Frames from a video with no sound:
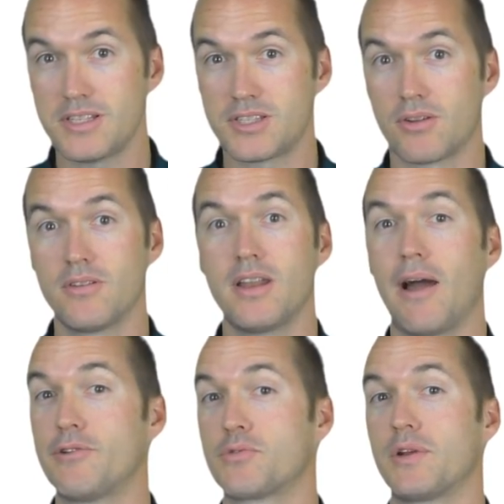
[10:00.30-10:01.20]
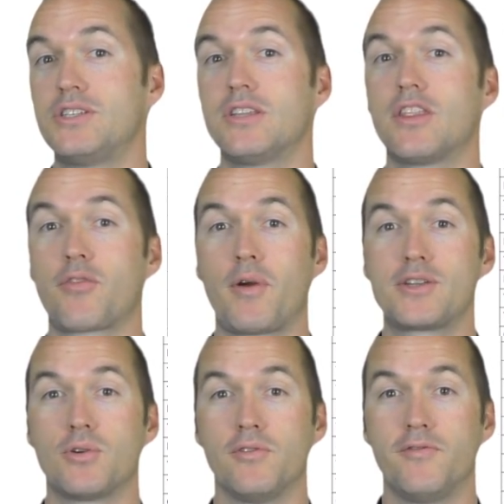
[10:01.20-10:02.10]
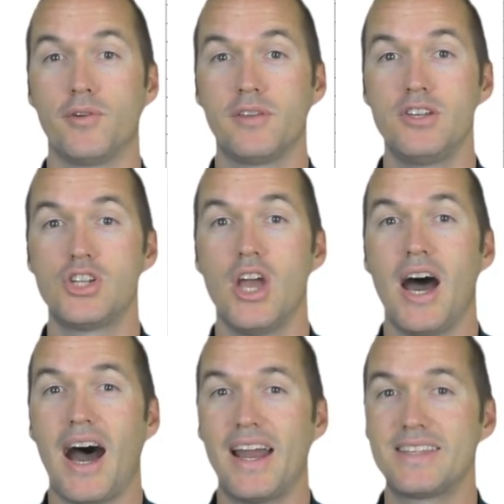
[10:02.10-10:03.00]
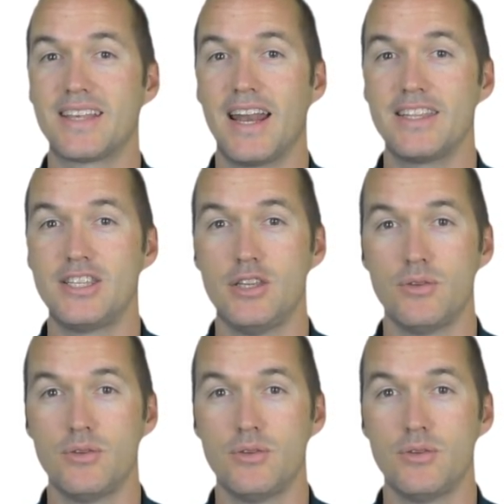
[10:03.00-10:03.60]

certain I was reaching the threshold voltage, I decided to